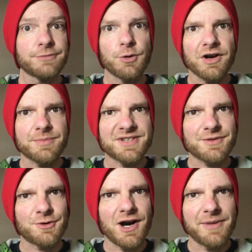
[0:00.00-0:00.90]
welcome to
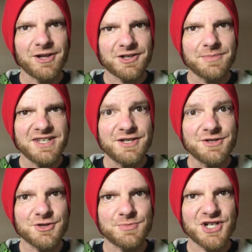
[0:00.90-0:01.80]
the Rob Alchemy
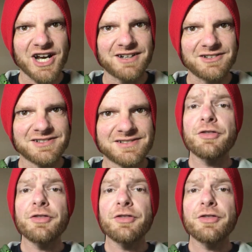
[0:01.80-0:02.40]
YouTube channel.